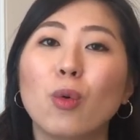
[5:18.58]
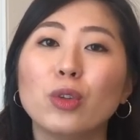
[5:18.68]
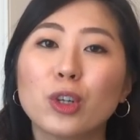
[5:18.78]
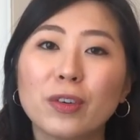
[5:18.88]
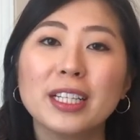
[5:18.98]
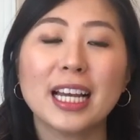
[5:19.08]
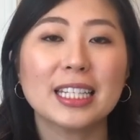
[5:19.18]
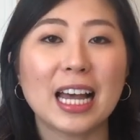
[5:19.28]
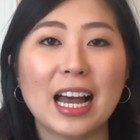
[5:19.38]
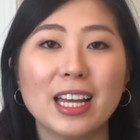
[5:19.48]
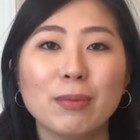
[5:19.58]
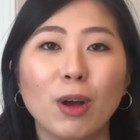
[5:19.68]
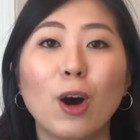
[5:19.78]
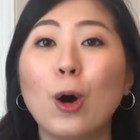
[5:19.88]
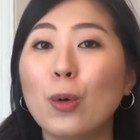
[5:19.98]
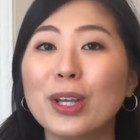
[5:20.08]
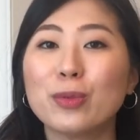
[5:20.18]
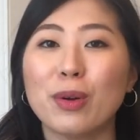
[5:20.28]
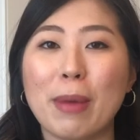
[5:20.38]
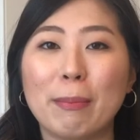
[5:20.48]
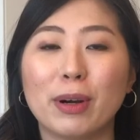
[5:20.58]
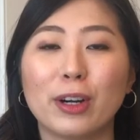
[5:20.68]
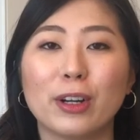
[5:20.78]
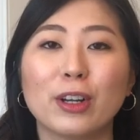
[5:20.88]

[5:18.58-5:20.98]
During that time, always remember,